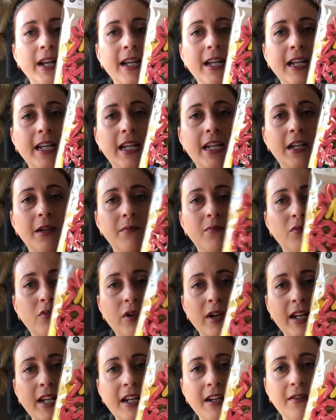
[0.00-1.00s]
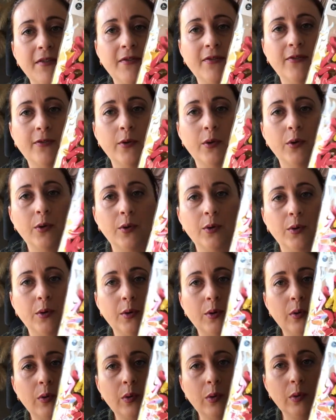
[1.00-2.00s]
to get him ready
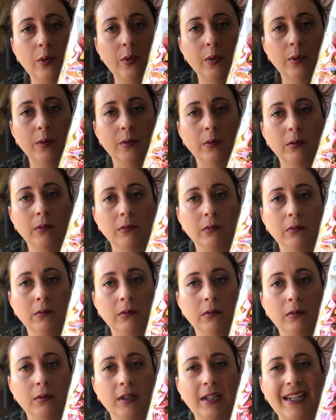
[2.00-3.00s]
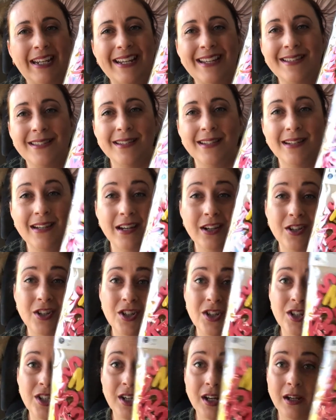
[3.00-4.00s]
for kinder
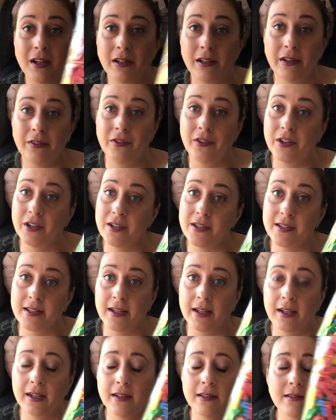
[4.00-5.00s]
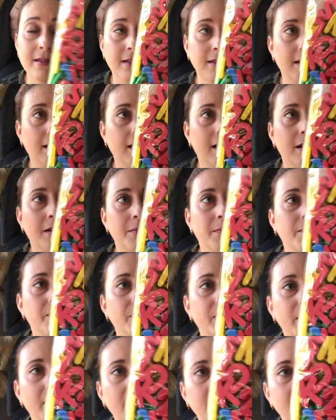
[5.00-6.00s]
next year if it goes ahead.
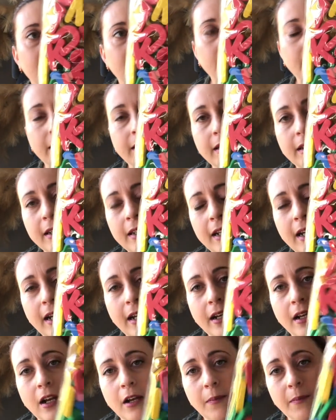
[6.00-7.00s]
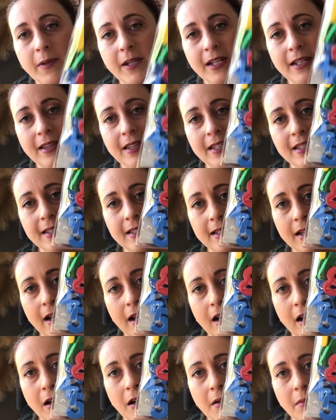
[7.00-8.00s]
I picked this
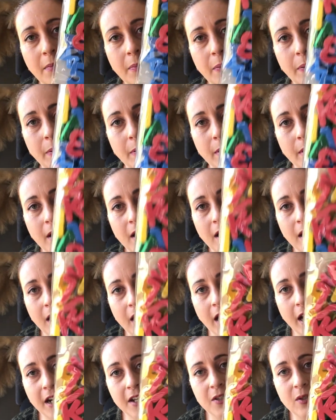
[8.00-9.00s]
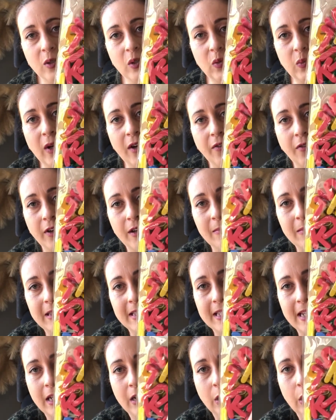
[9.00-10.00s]
up, and it's a good way for him to
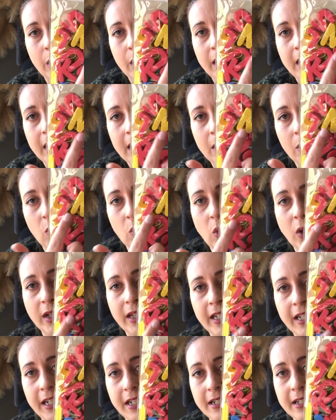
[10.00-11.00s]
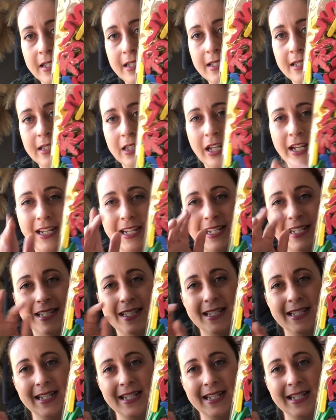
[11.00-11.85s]
start learning what letters, like his